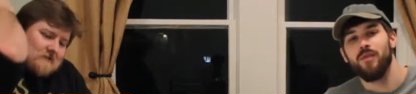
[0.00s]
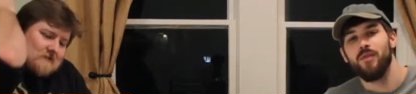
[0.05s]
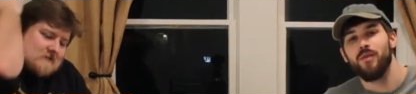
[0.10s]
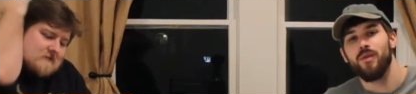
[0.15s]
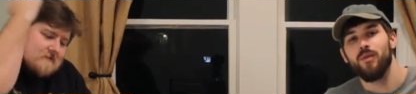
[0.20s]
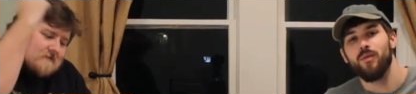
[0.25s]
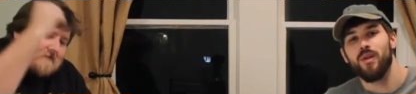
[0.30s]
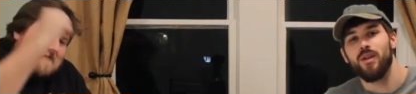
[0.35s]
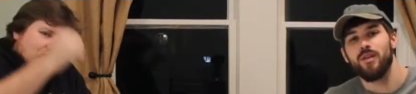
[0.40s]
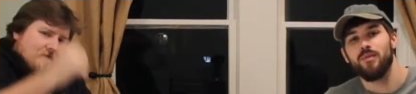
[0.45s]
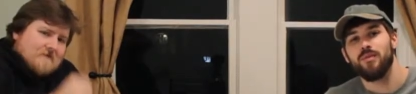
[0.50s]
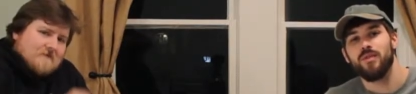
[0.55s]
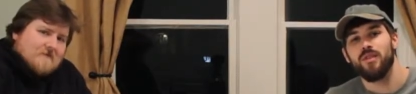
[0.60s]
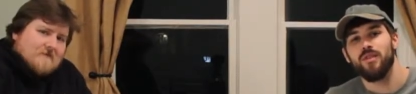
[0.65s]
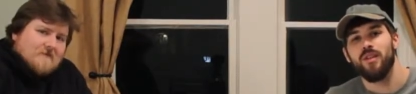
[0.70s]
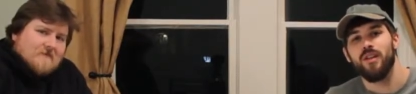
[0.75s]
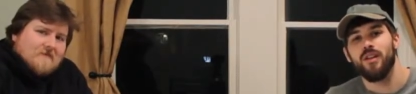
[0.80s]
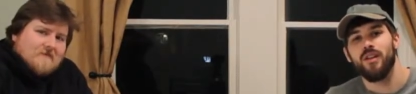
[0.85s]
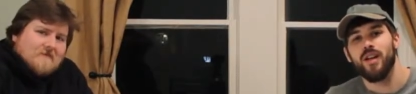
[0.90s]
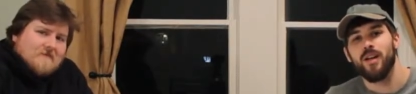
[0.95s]
Speaker 1: Hey everyone,
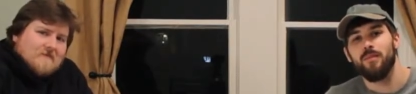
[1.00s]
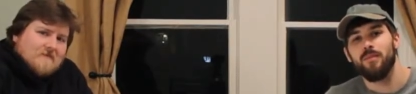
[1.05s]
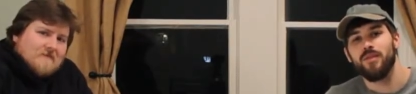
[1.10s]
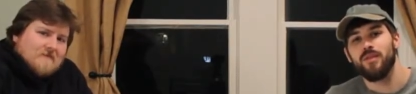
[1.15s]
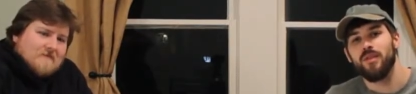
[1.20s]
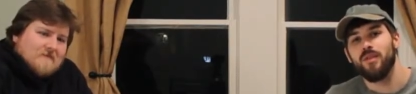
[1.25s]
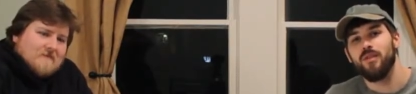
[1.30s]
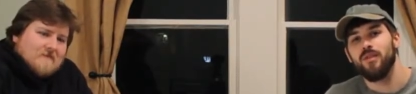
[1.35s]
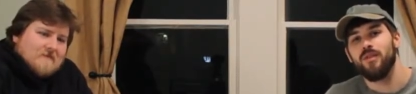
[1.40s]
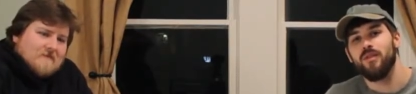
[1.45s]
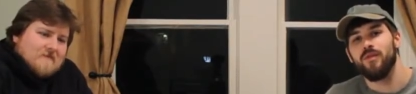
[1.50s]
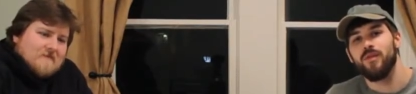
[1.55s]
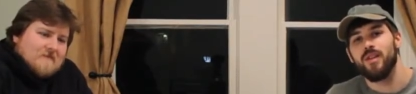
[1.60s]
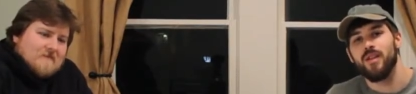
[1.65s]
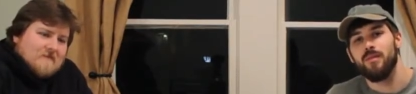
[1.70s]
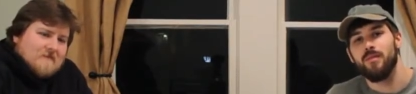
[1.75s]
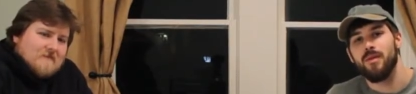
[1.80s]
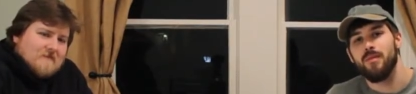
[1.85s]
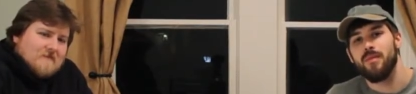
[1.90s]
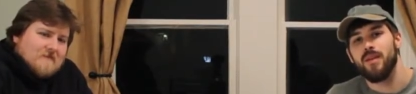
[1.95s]
welcome to another
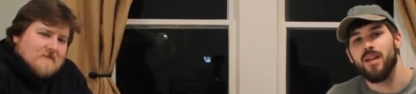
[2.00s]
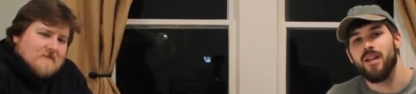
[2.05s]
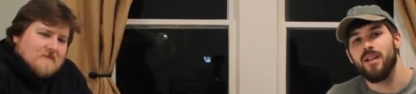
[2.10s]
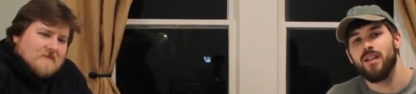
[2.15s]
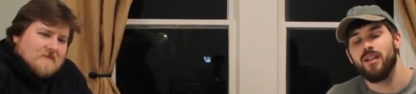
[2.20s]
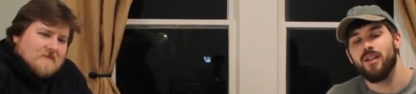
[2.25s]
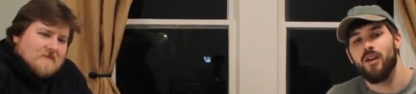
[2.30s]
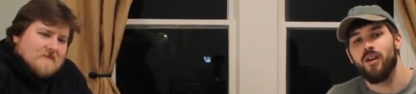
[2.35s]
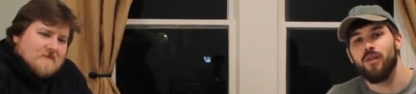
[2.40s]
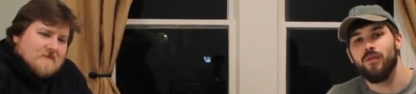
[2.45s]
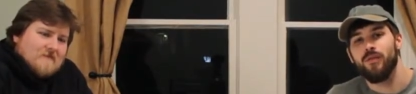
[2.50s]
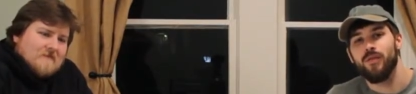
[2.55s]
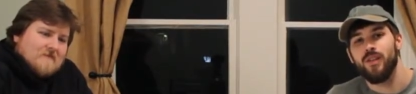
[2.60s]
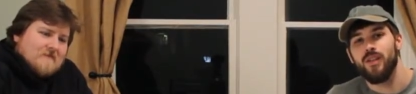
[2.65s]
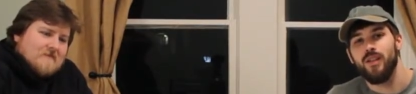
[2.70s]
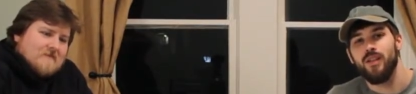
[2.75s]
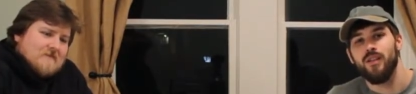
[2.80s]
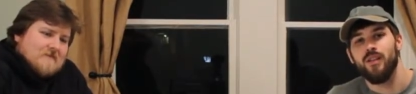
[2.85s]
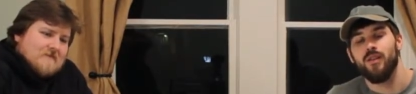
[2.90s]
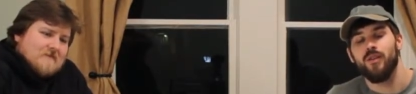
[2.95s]
episode of MMA and
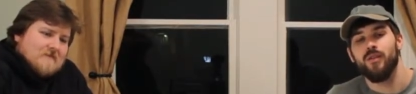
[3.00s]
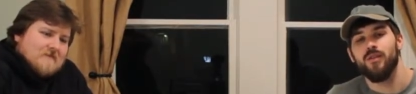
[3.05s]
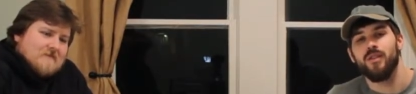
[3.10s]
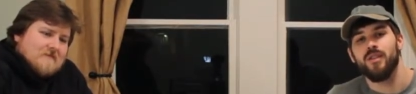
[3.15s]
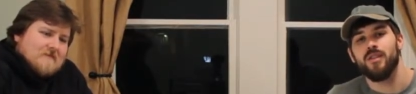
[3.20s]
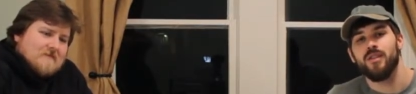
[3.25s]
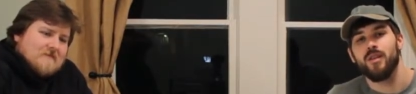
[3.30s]
Coffee.